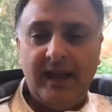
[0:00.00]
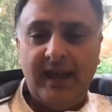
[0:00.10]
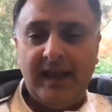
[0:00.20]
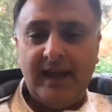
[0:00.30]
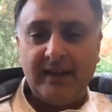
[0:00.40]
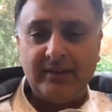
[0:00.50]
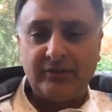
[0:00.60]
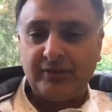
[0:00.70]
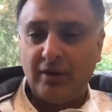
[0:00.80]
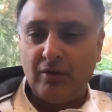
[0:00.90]
And
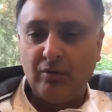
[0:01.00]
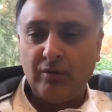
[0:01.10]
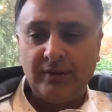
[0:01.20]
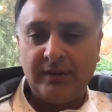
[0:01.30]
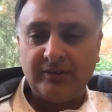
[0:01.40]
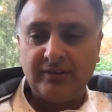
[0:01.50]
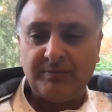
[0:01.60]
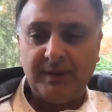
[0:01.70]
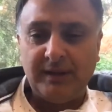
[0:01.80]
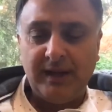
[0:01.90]
so this has
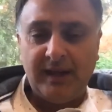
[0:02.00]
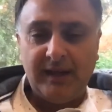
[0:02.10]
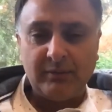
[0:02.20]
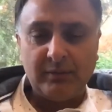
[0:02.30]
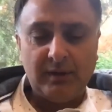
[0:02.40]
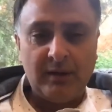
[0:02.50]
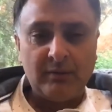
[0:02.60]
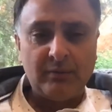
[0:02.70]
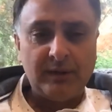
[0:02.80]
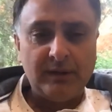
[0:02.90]
been a
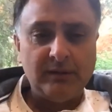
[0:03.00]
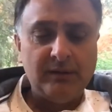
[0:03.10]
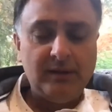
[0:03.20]
real